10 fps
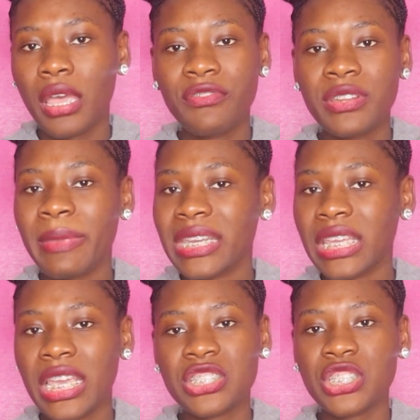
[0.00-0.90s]
every
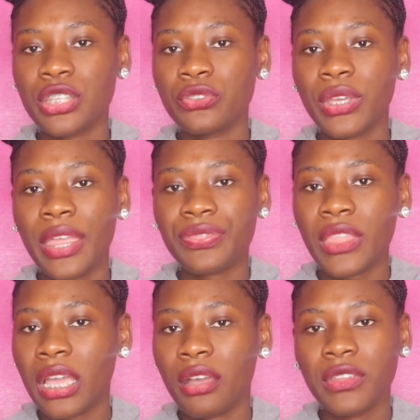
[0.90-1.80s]
medication you
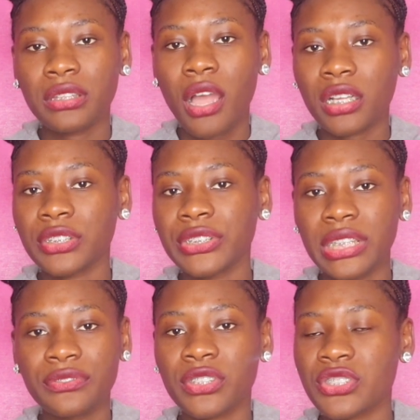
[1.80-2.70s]
can think of the doctor
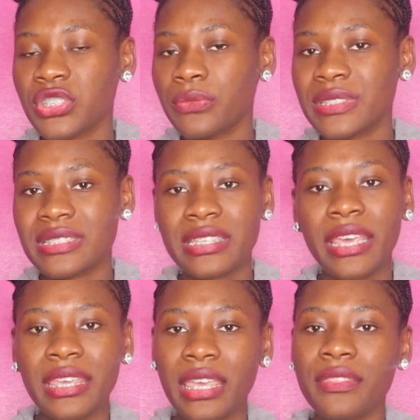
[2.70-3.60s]
gave her, she was
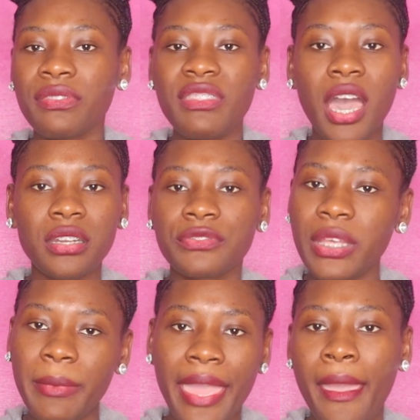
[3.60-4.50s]
taking. None
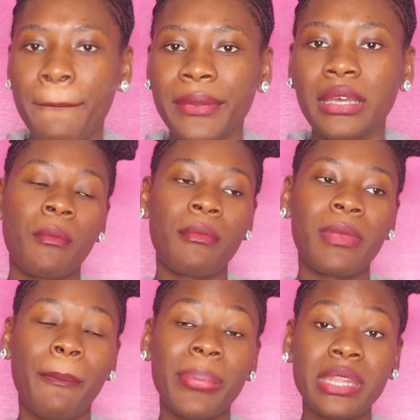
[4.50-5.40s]
of them helped.
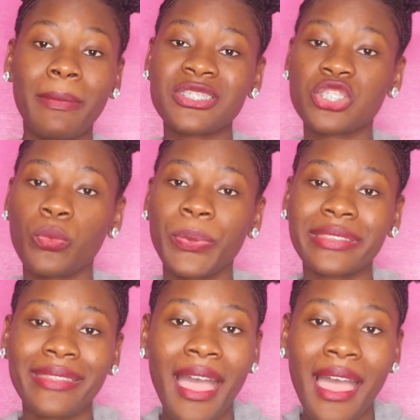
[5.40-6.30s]
La plus de marché
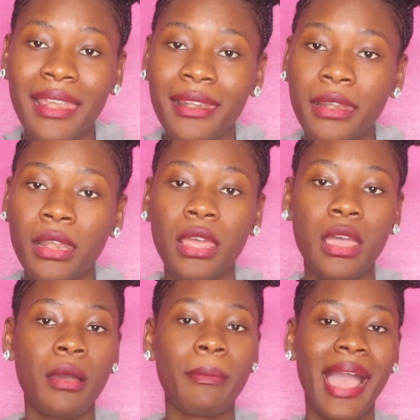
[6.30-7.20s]
l'hôpital,
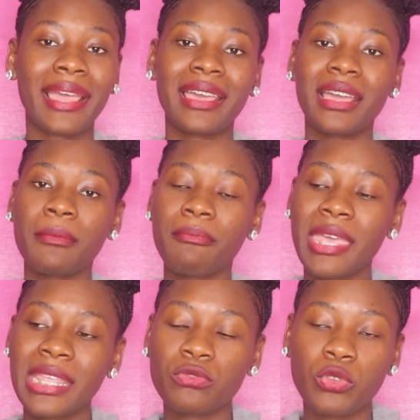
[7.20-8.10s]
pa gen
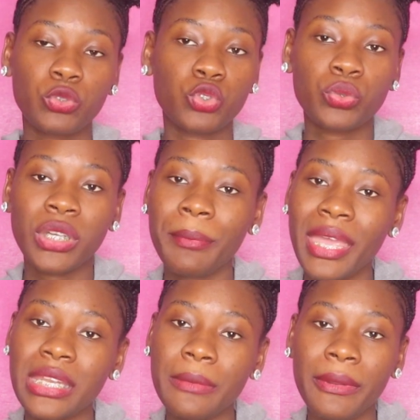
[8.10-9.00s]
remèd, tout
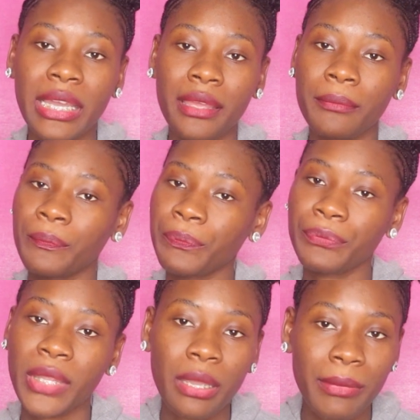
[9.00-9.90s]
remèd libre,
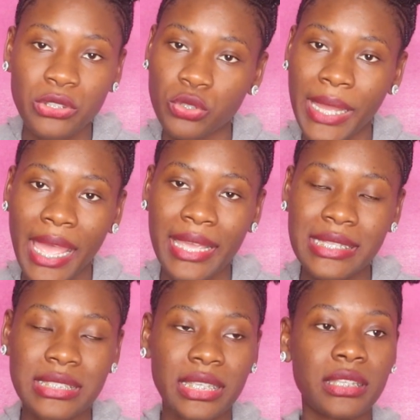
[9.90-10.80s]
remèd yo pa
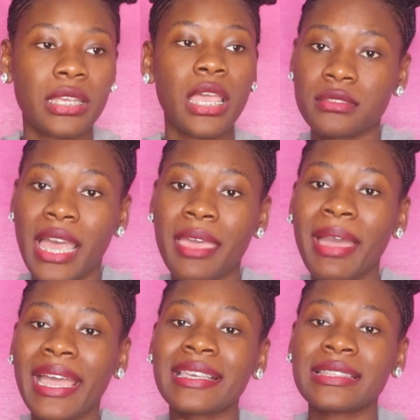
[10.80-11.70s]
aidé. La
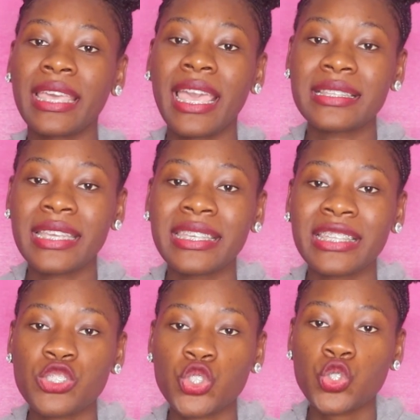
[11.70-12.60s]
y bagay ki te aidé,
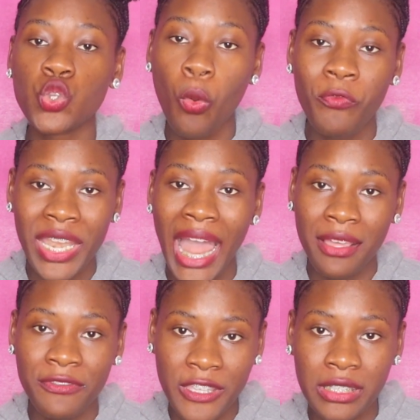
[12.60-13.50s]
ki te sauvé
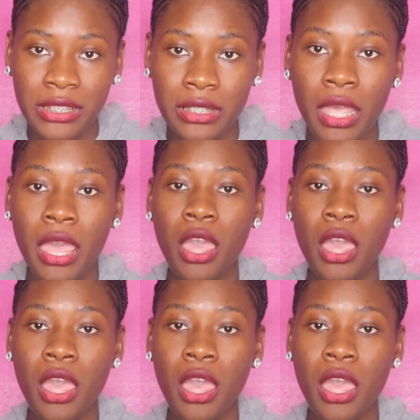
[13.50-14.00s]
la vie li.